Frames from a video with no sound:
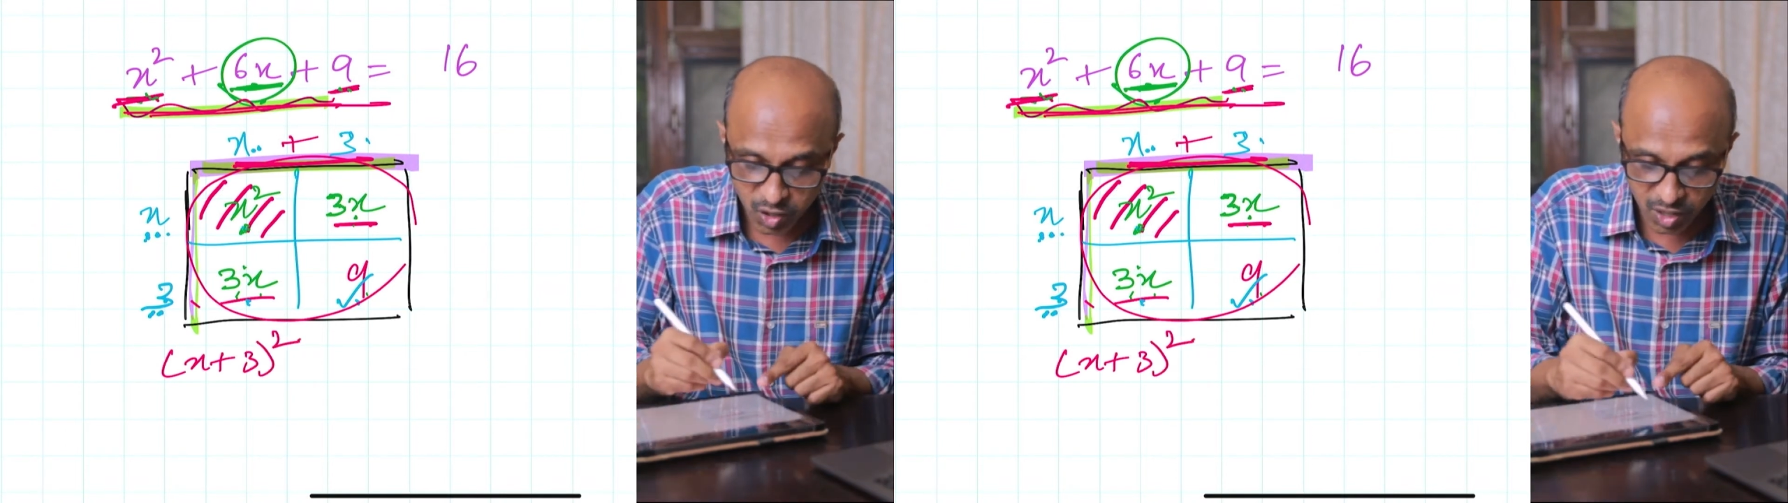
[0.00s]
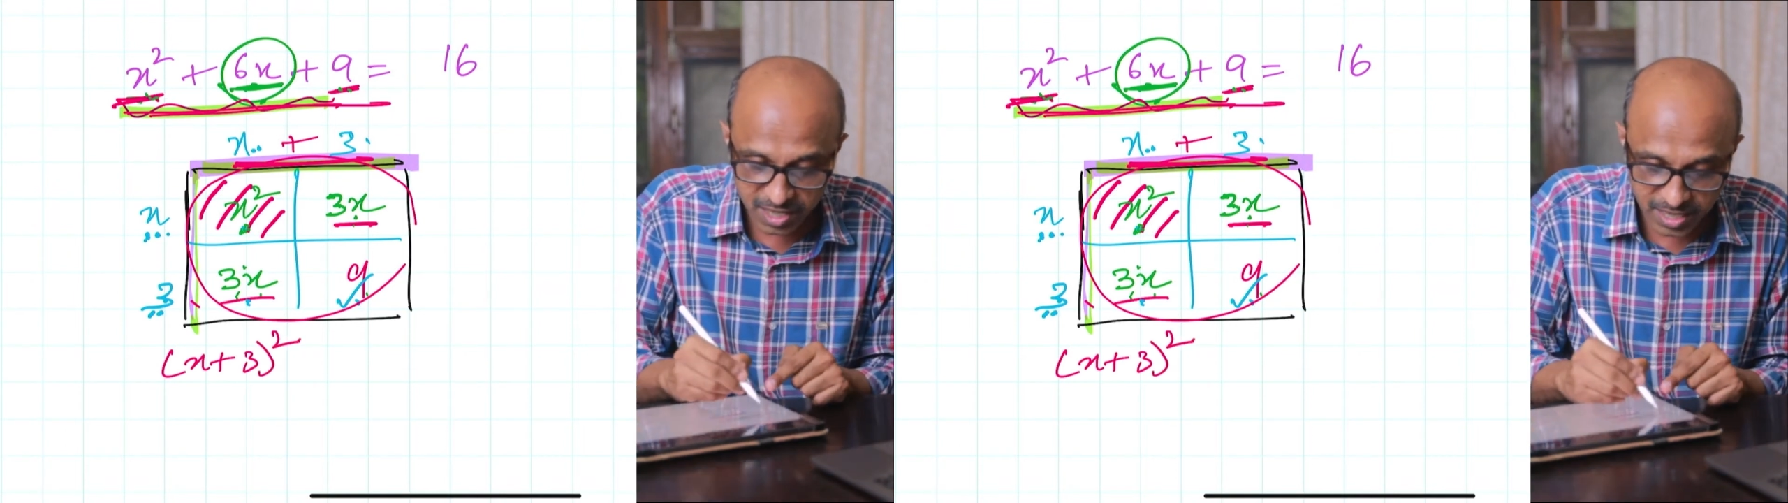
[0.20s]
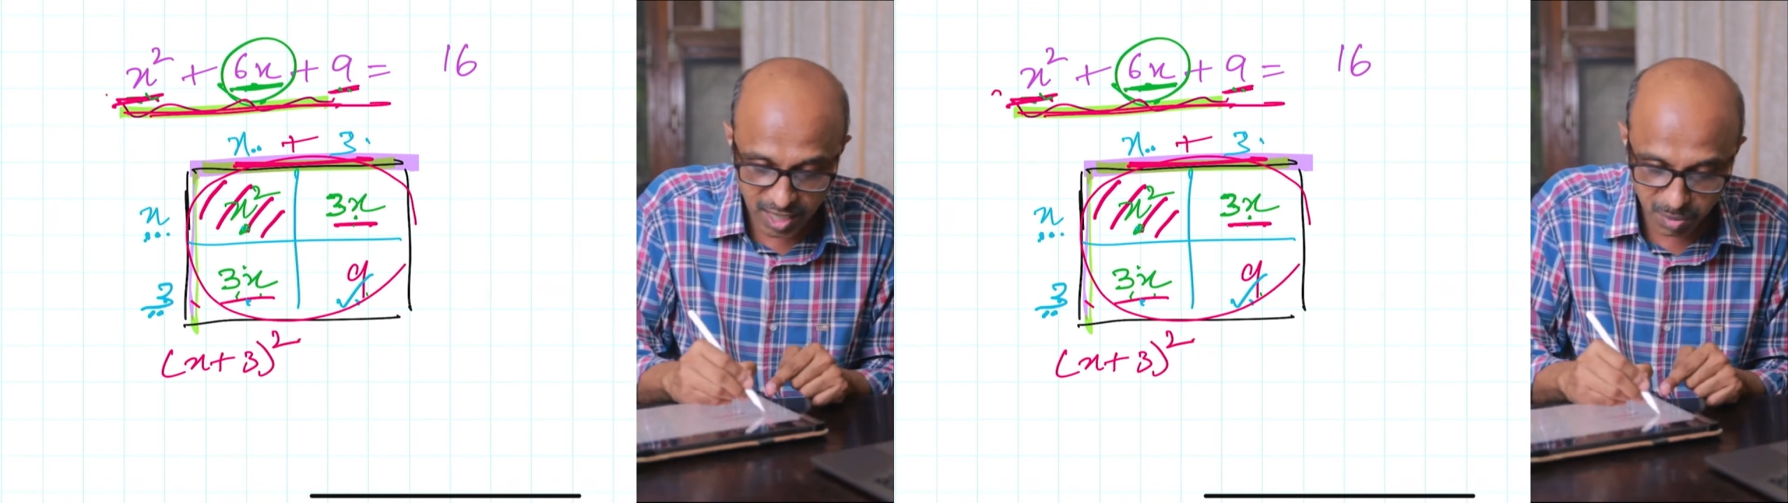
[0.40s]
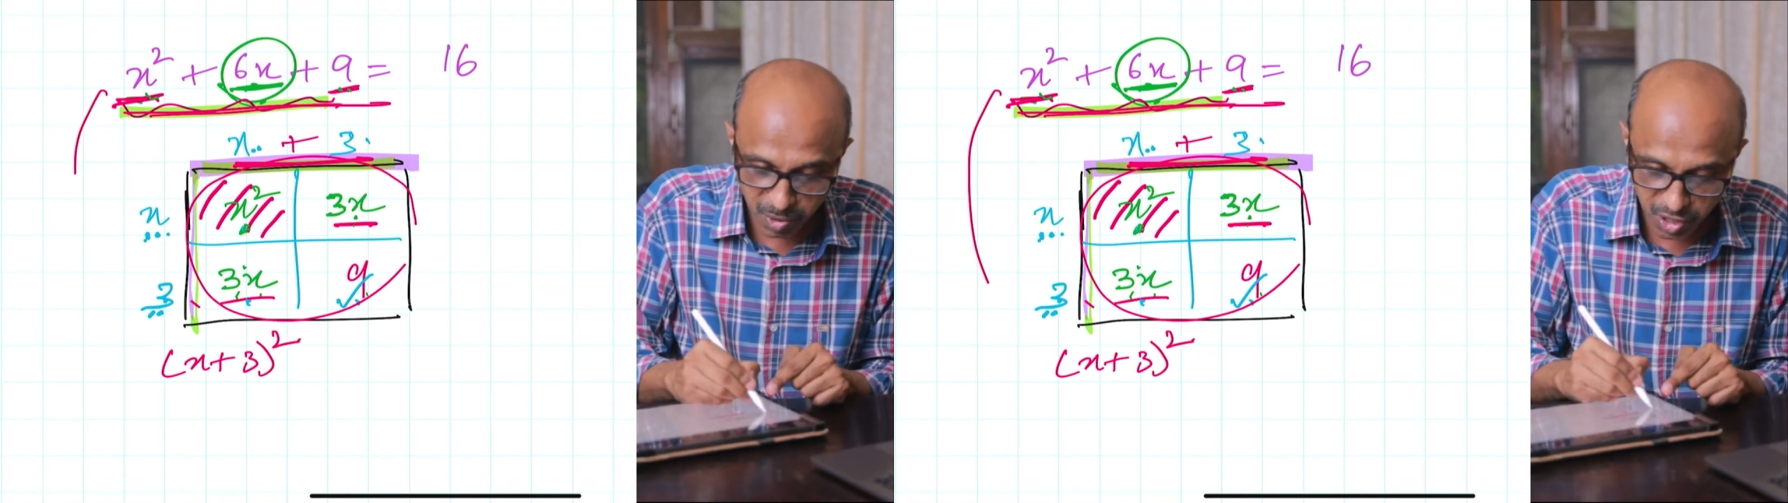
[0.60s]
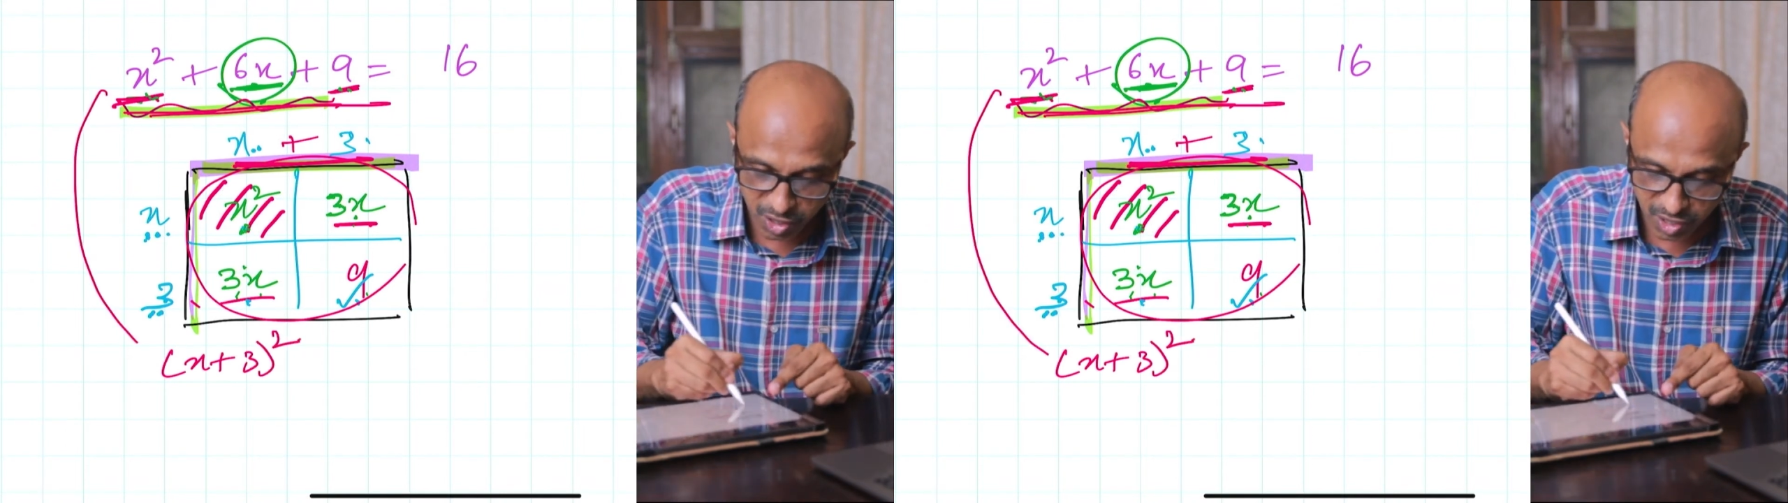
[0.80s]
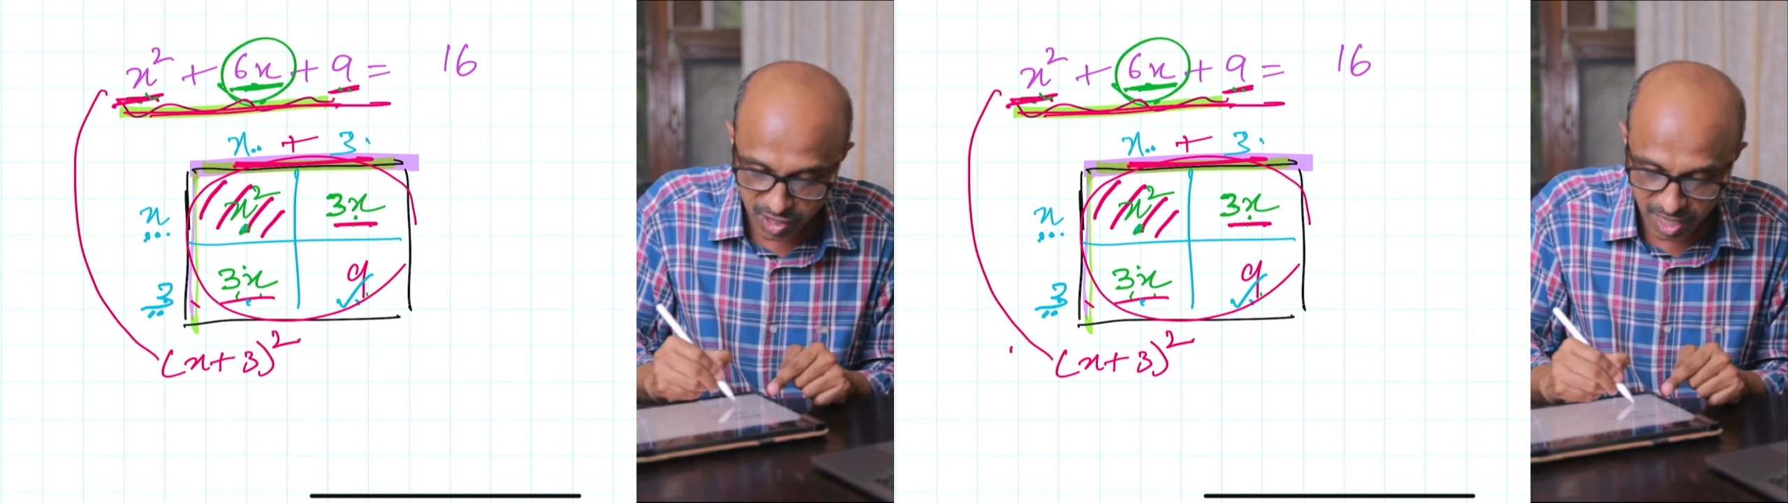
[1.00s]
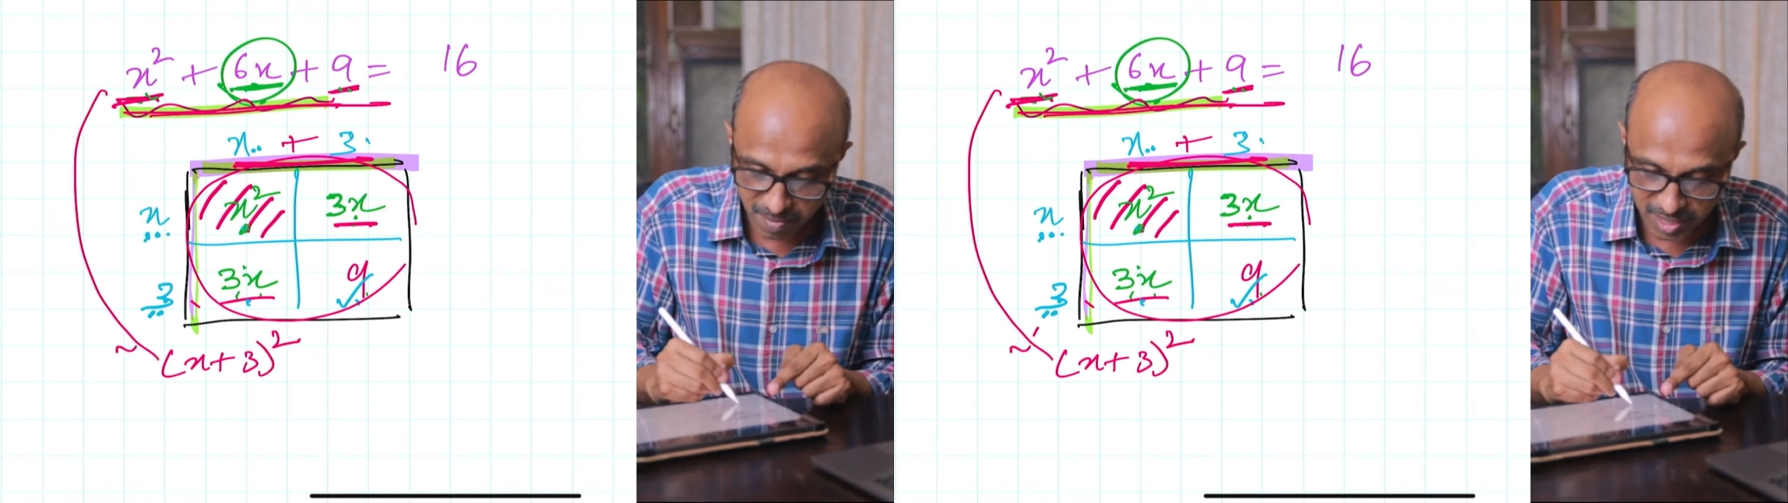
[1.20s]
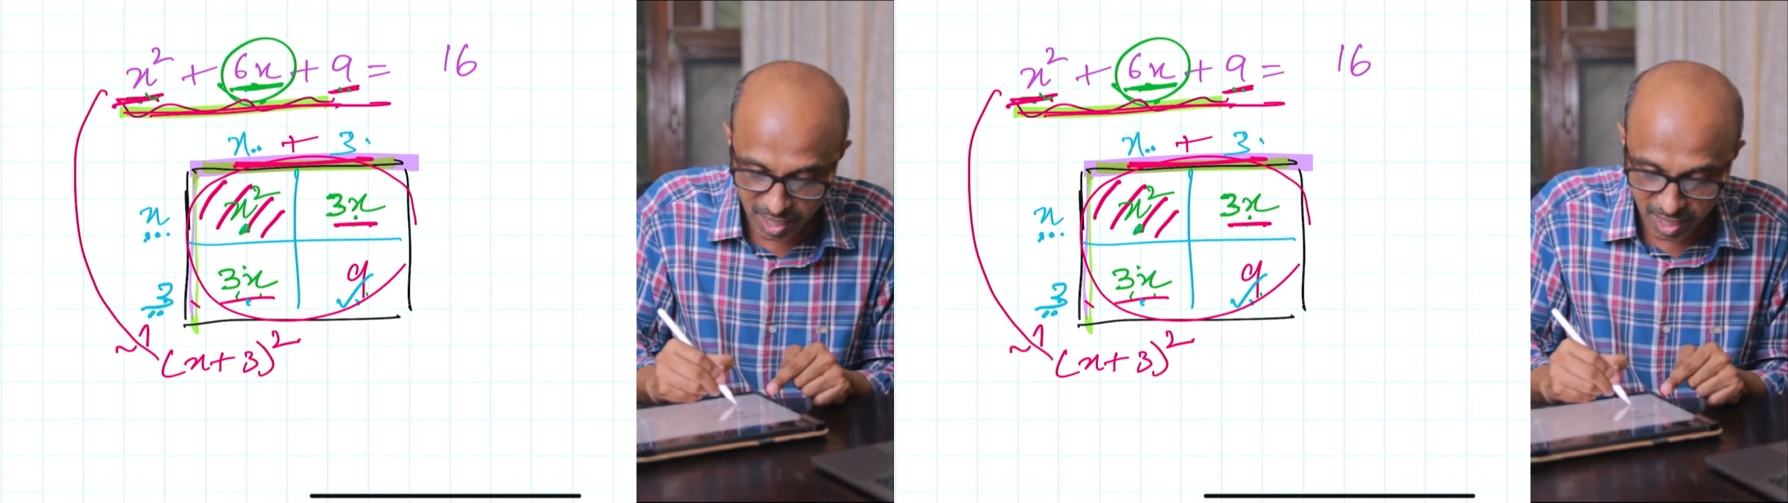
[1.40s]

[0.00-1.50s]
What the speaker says: So this expression is the same